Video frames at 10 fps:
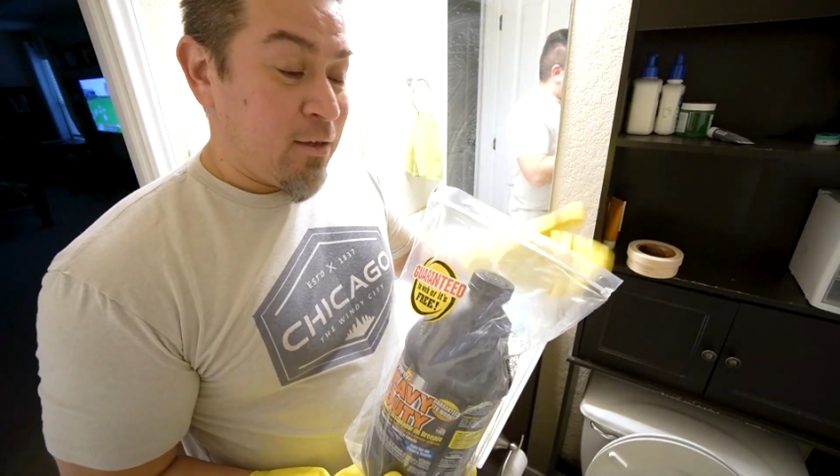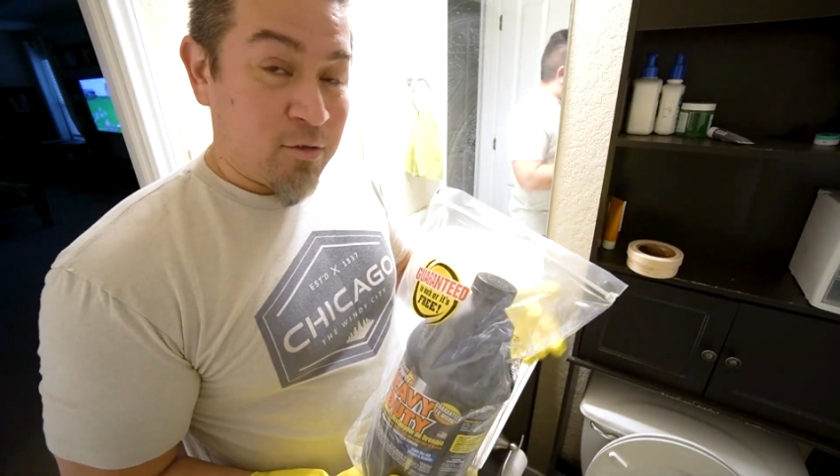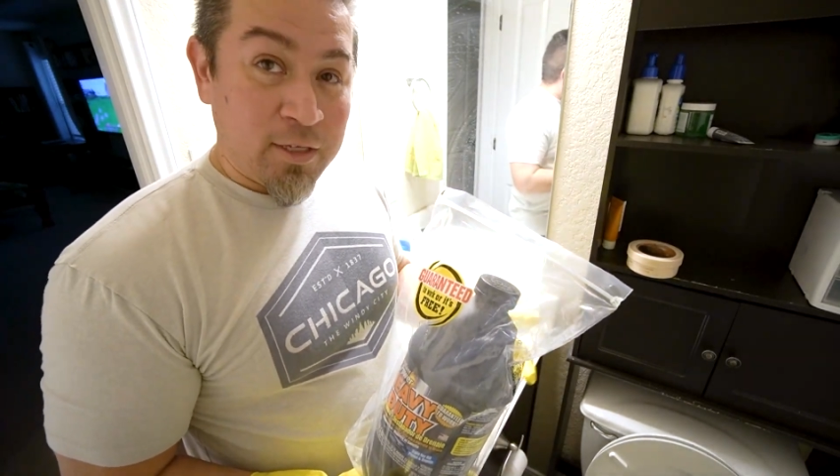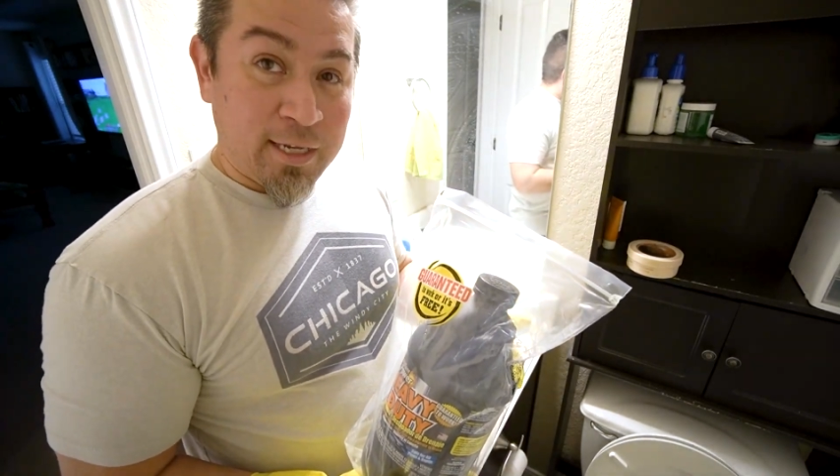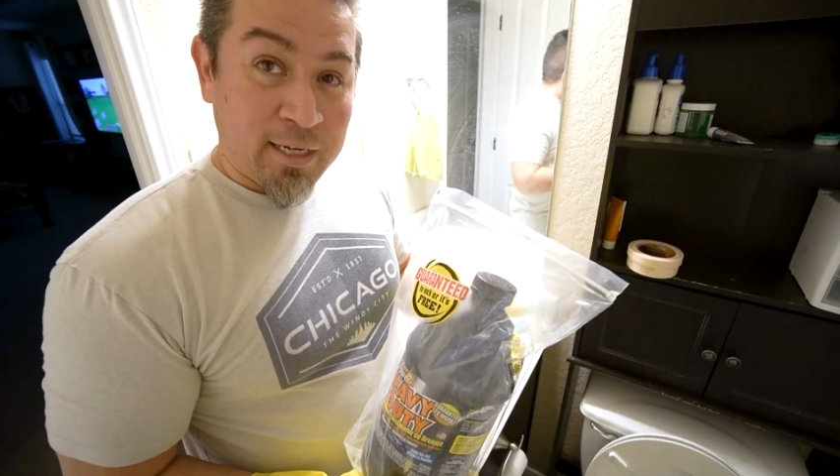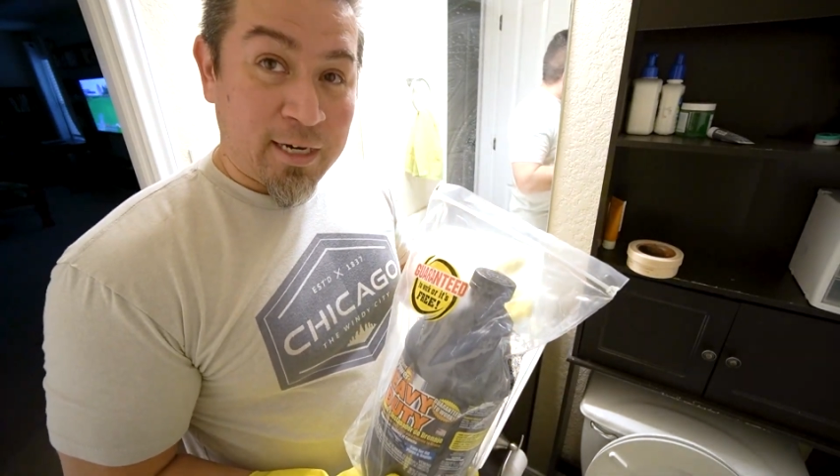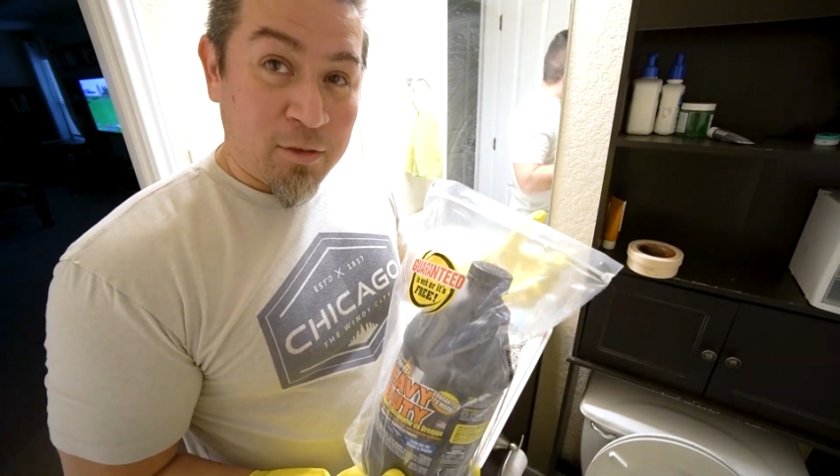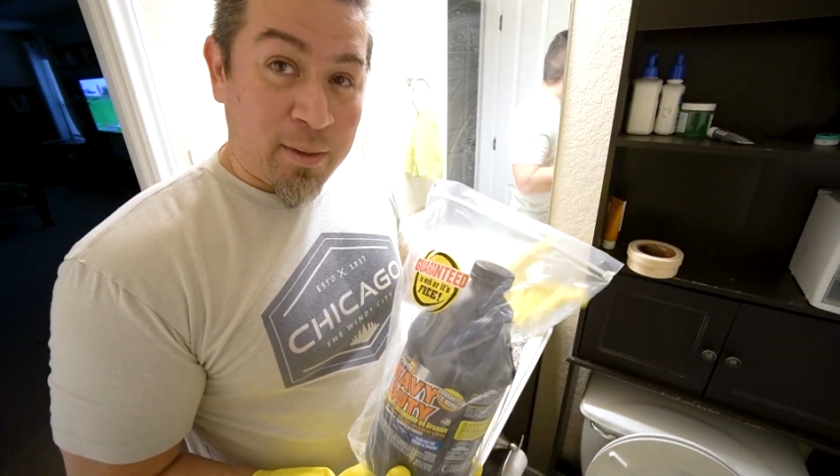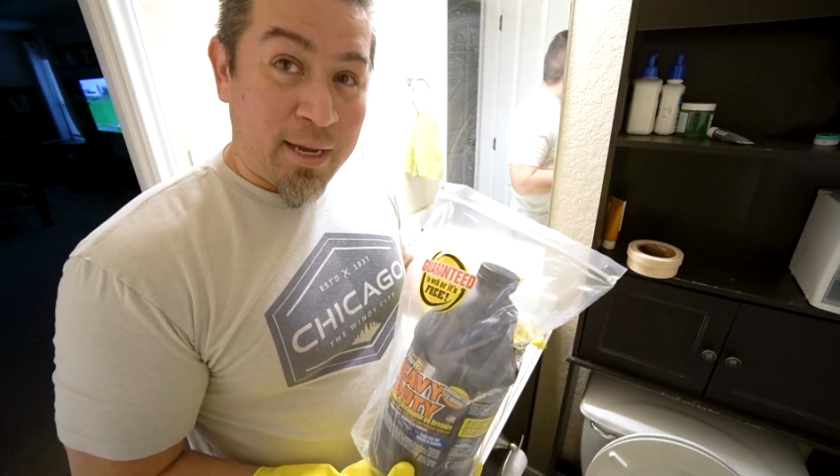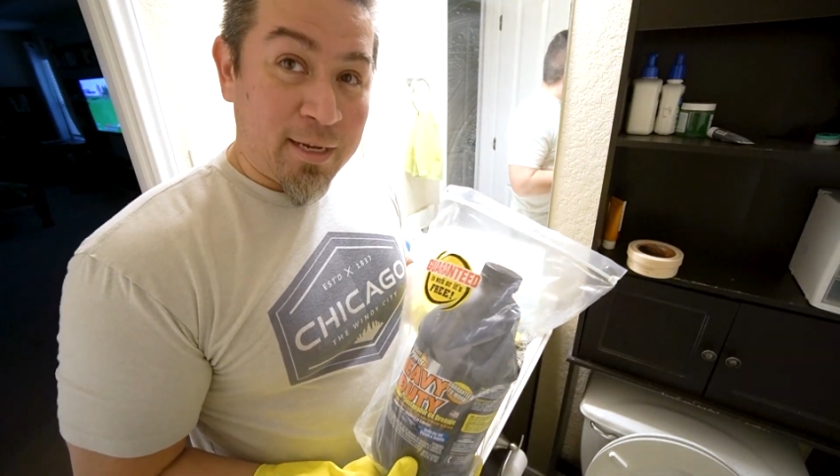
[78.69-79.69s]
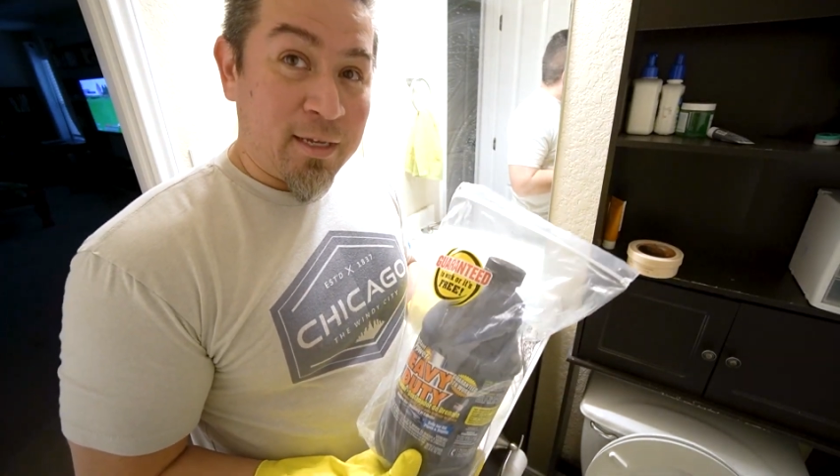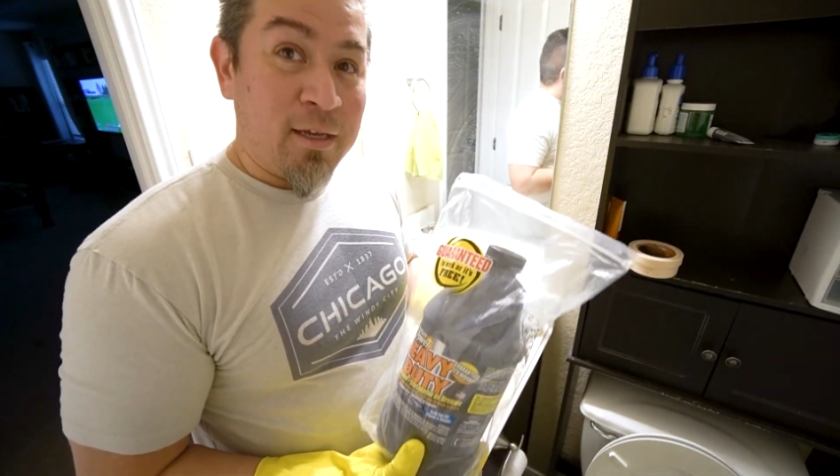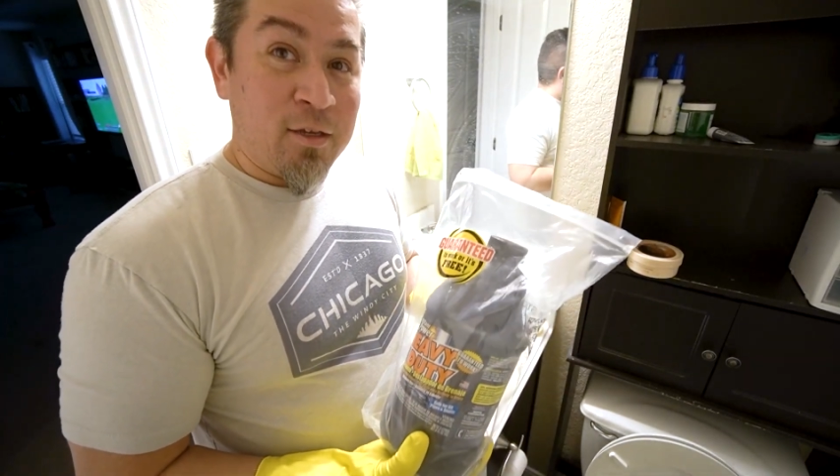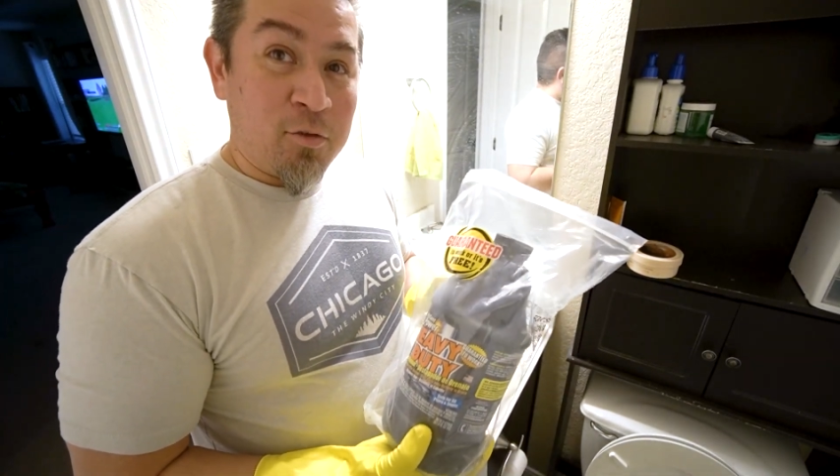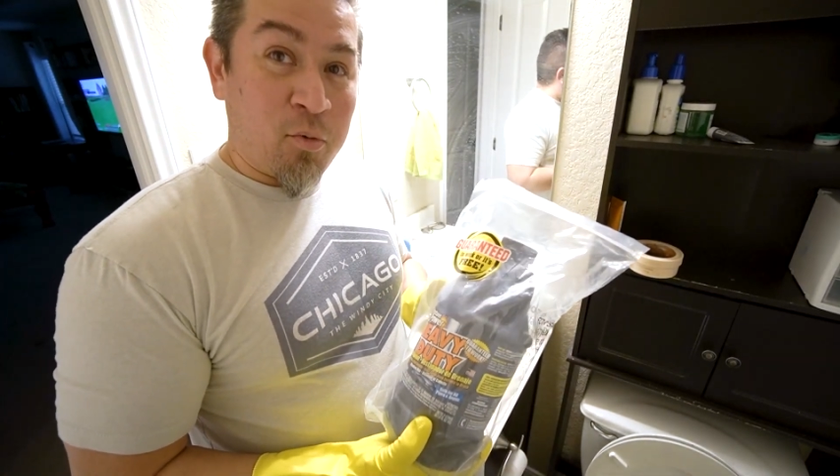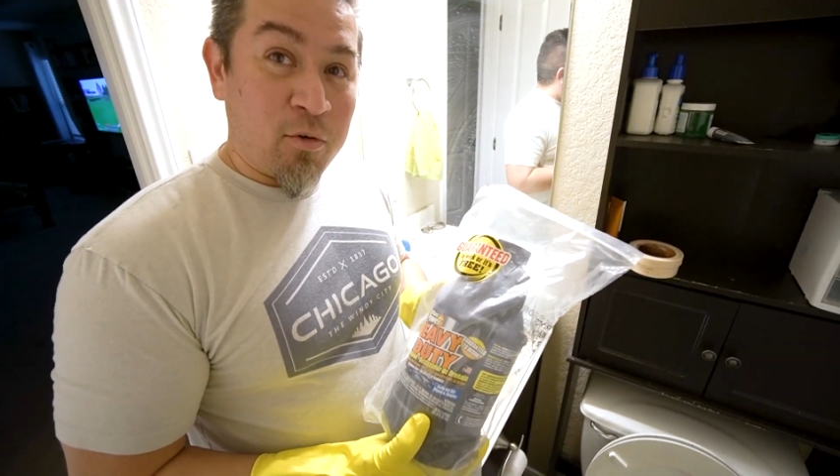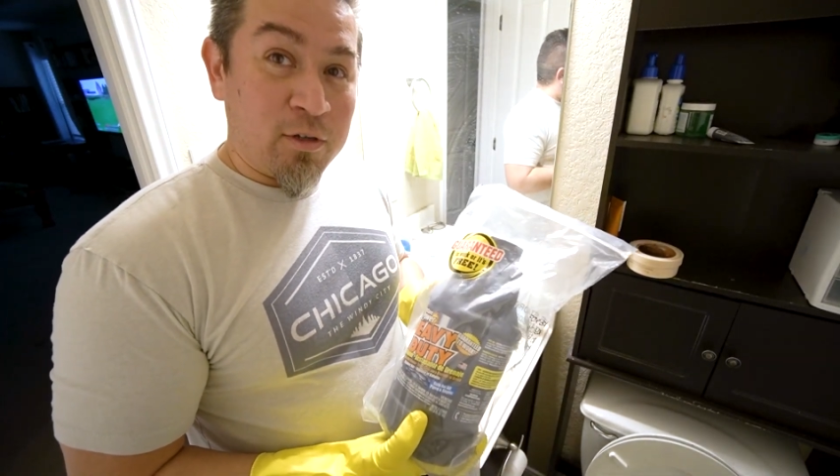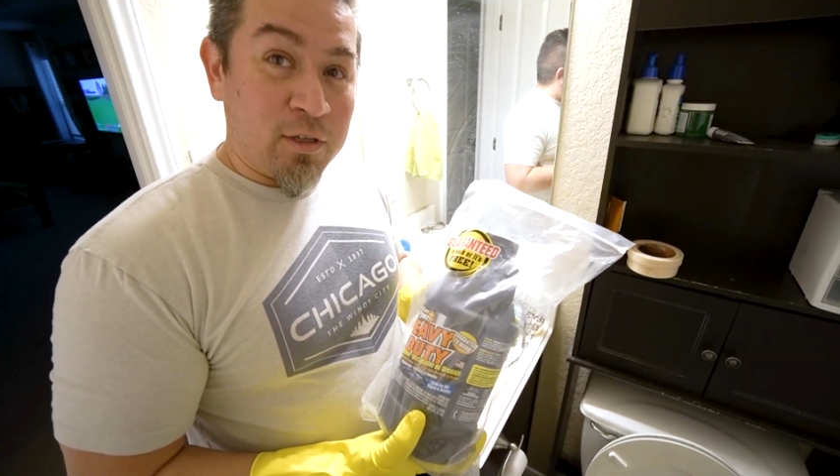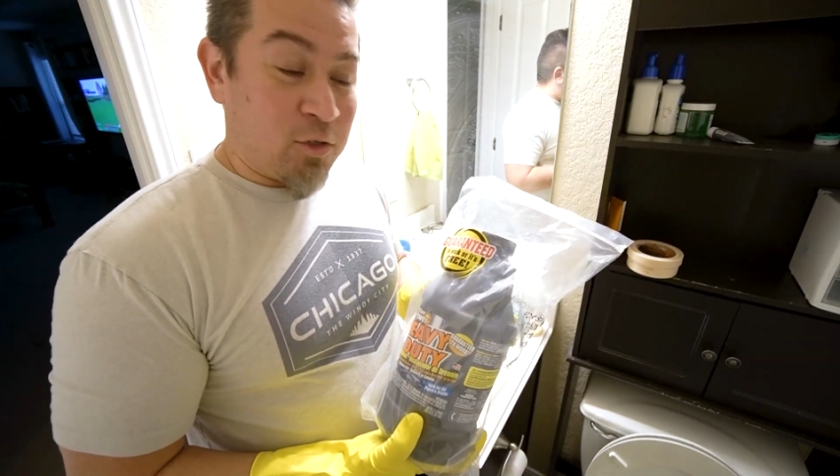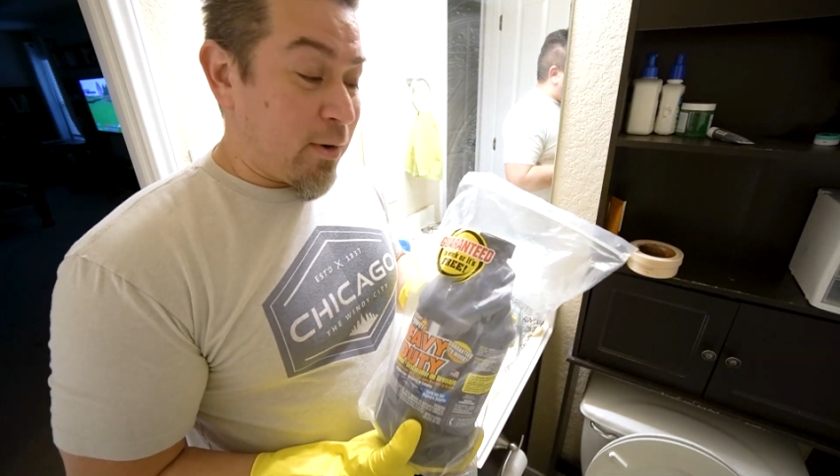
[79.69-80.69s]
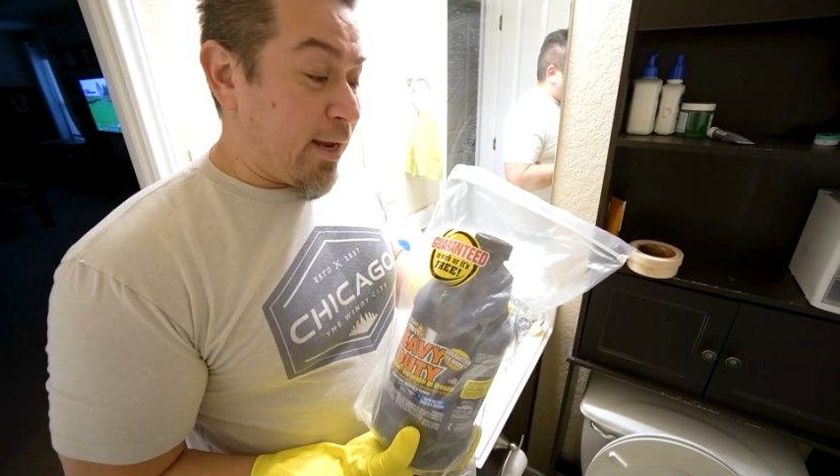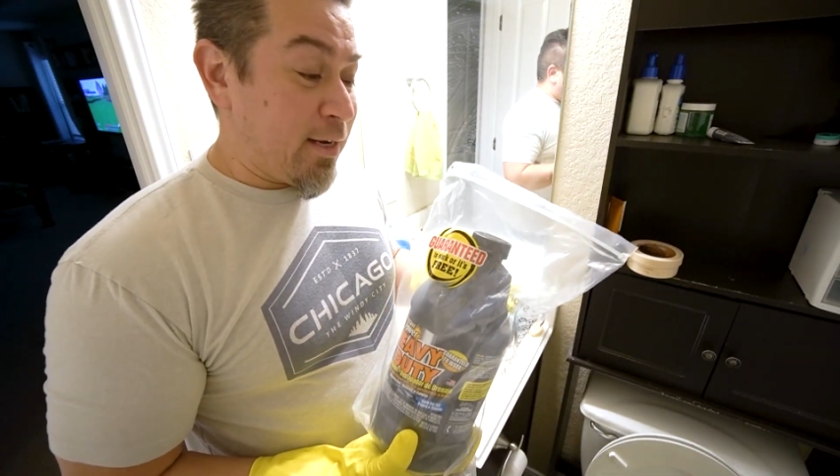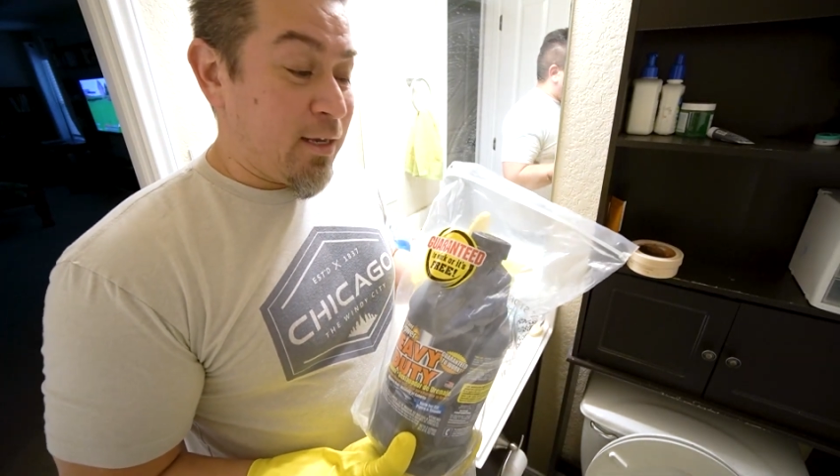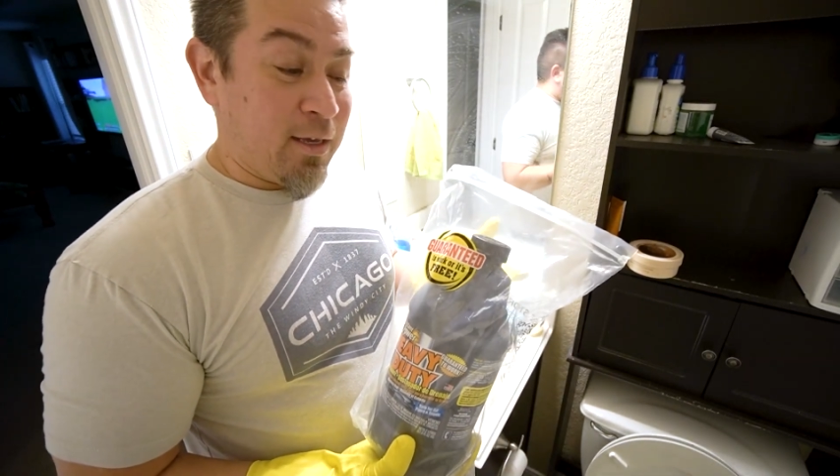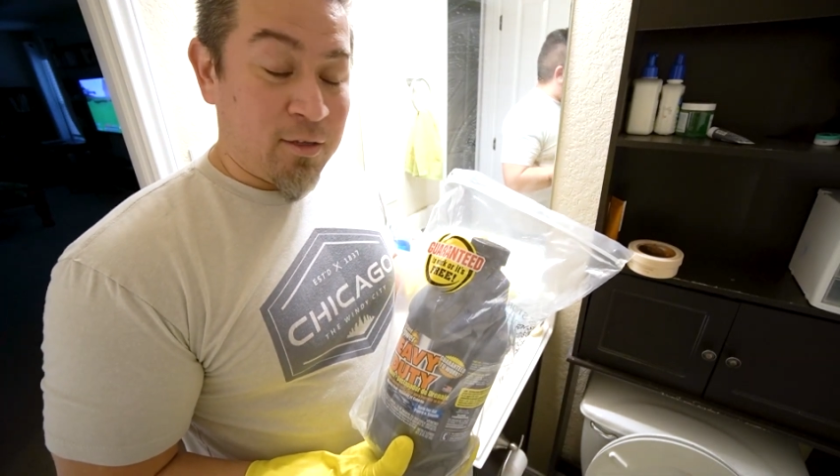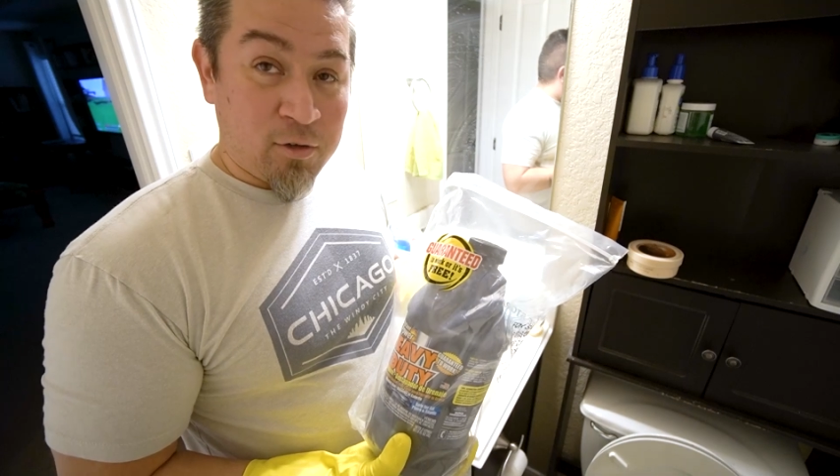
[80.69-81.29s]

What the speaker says: You take it out of the bag, you pour it into the drain.